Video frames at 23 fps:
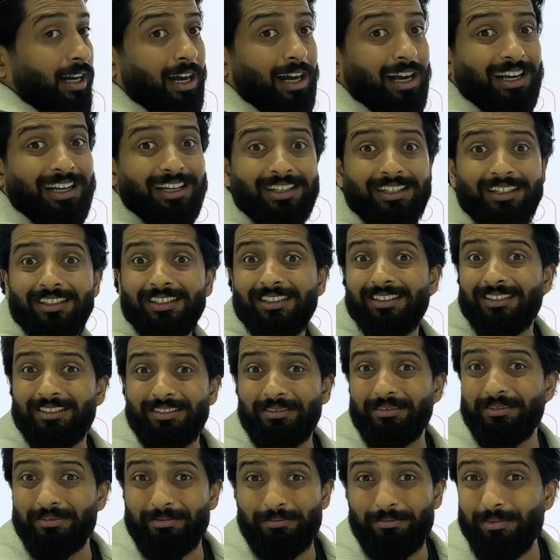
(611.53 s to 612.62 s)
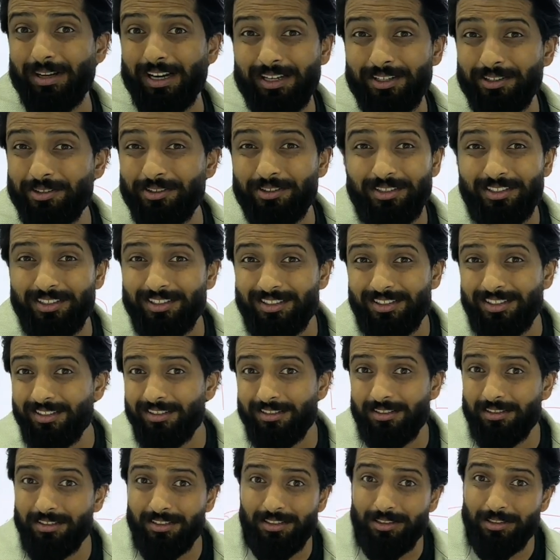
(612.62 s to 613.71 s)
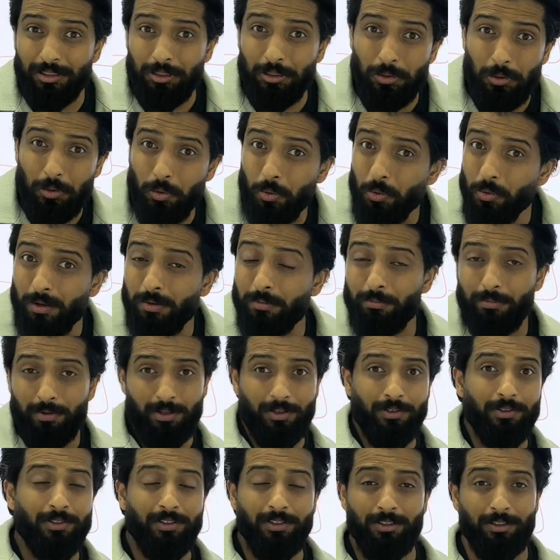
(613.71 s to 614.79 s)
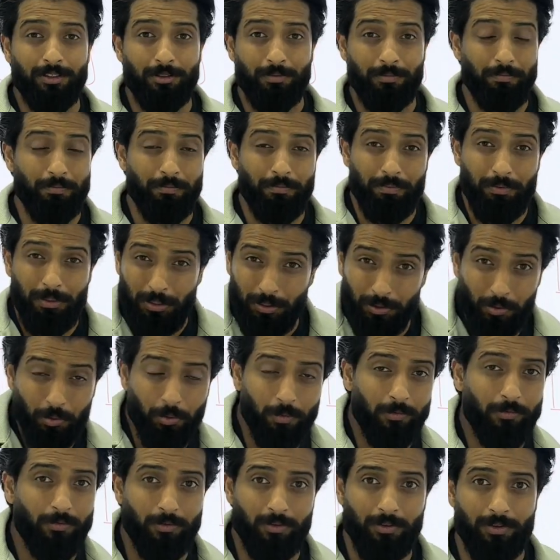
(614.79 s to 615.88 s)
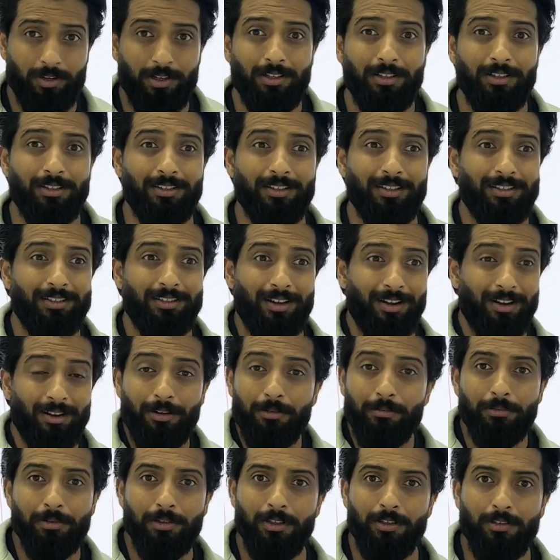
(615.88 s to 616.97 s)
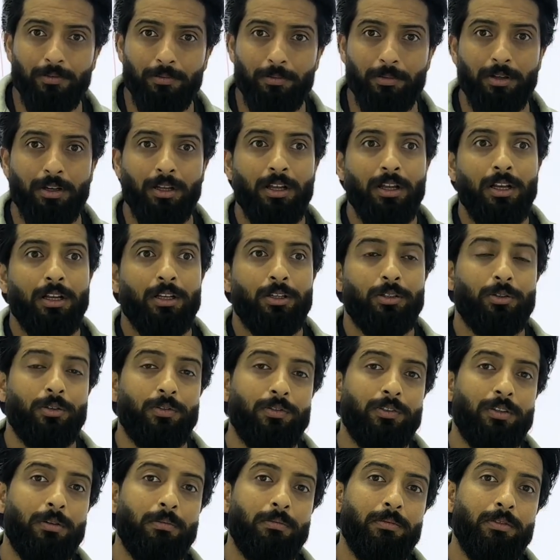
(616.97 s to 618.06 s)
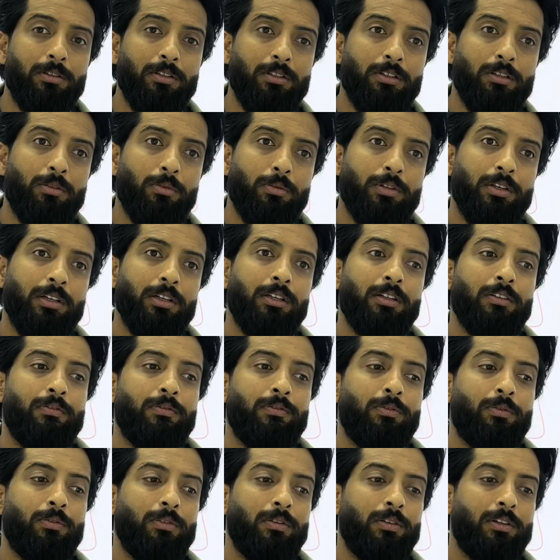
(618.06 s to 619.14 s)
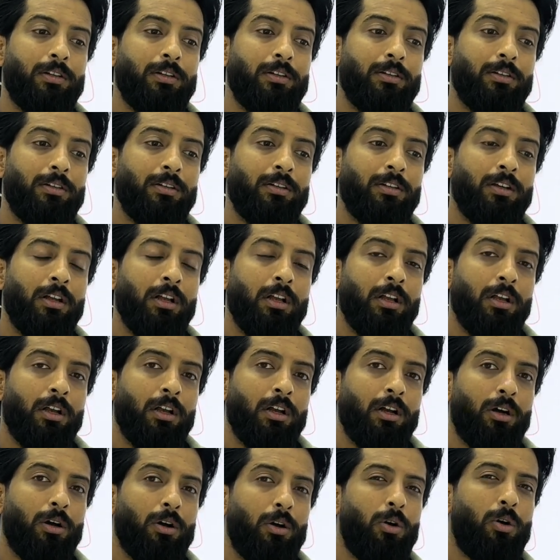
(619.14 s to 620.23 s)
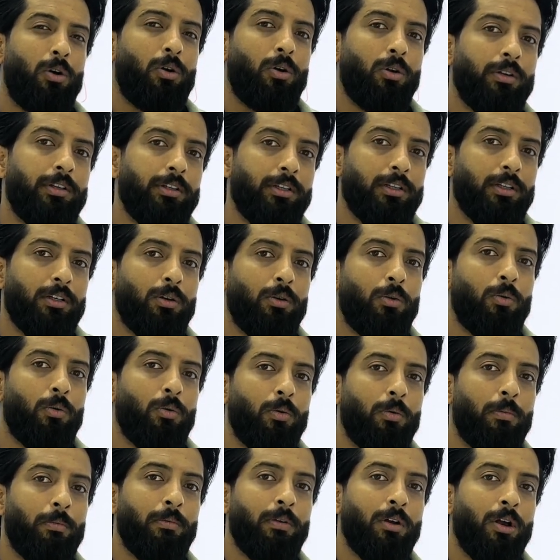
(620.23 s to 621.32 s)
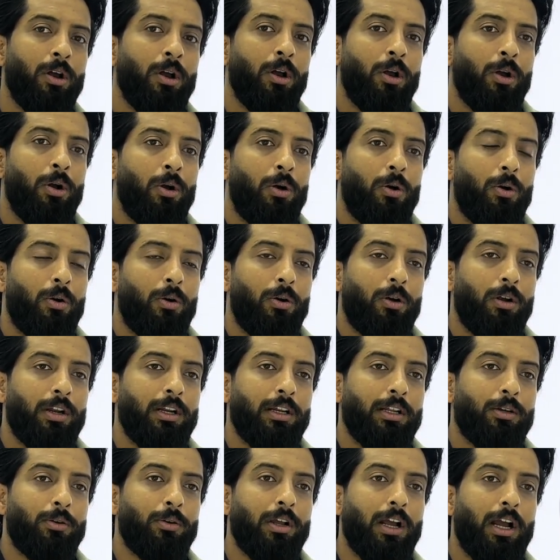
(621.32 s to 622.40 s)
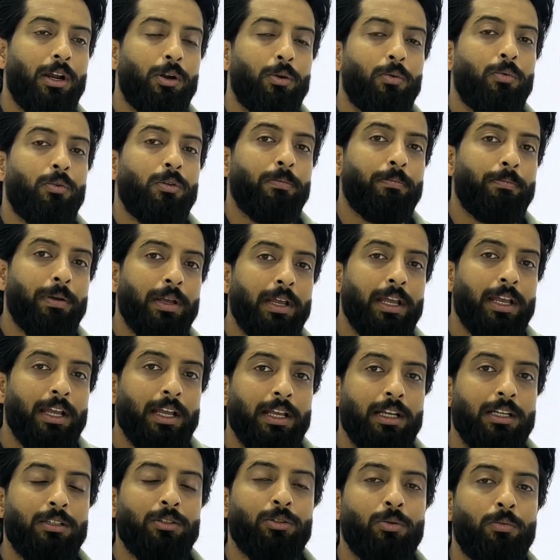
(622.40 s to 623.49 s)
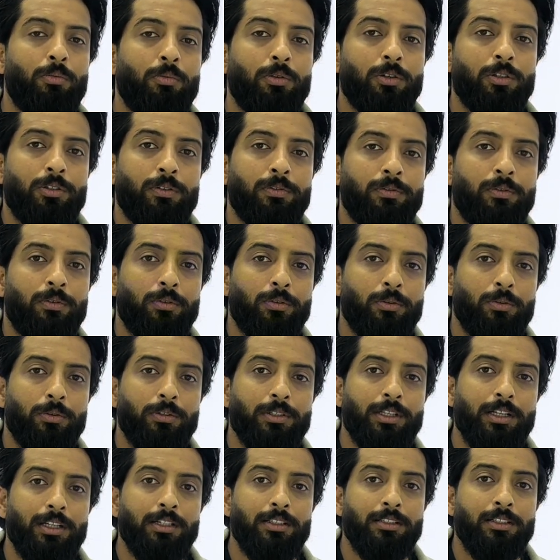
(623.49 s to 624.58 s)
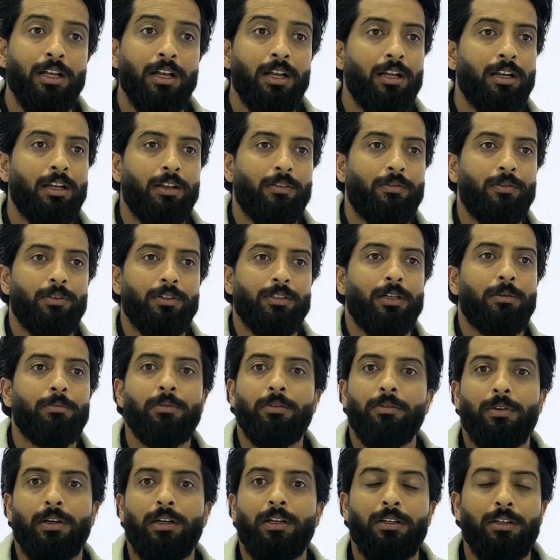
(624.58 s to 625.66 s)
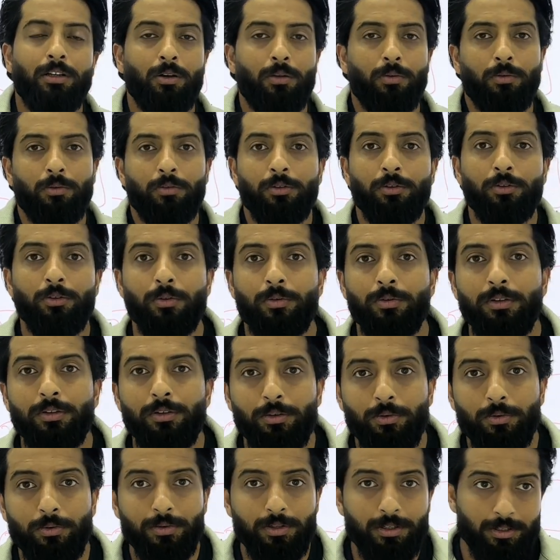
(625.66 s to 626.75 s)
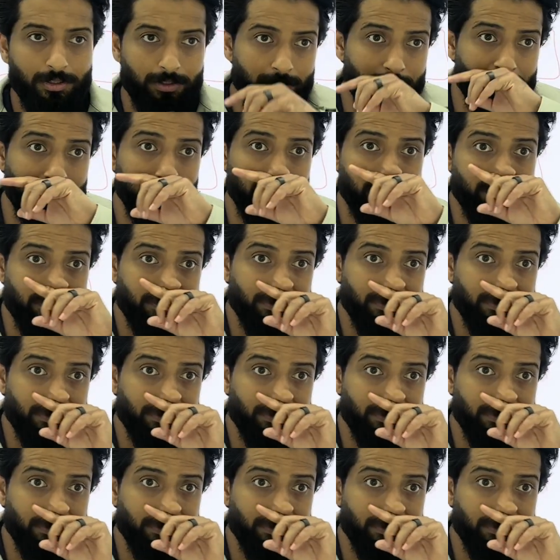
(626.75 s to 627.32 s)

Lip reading: Island mansions, there's no comparison. It's beautiful, right? It's unbelievable. So if someone is looking for a holiday home, like I don't want to pay so much for hotels. Like for example, right now during New Year's,